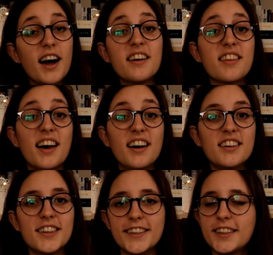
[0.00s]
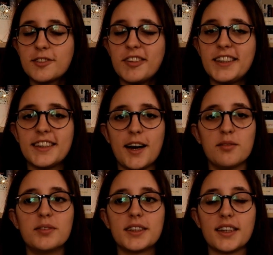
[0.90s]
Hi there, it's me
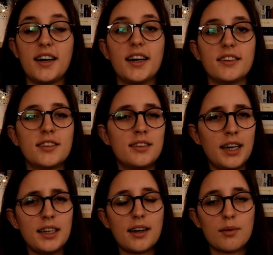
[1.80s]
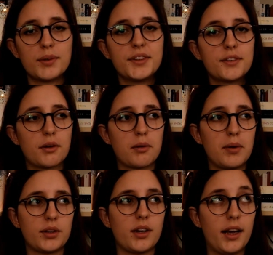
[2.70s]
Tabs, and today I want to talk
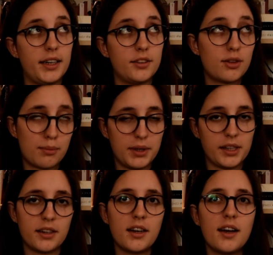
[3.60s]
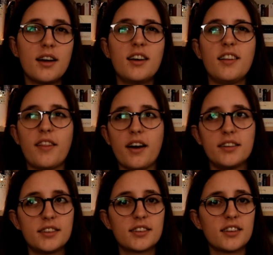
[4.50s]
about a topic
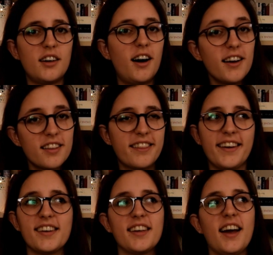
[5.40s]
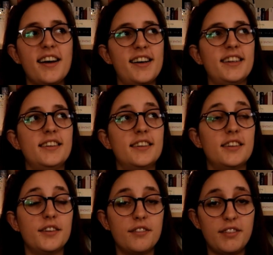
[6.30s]
that I think has
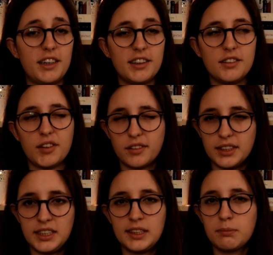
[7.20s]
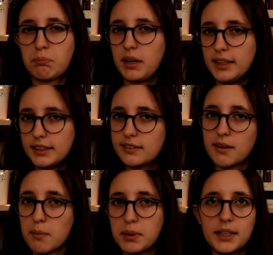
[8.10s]
very, very split
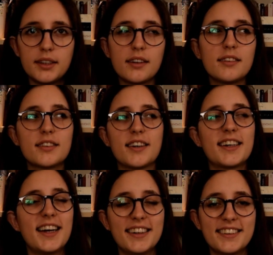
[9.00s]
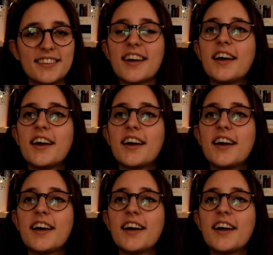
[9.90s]
opinions, I guess,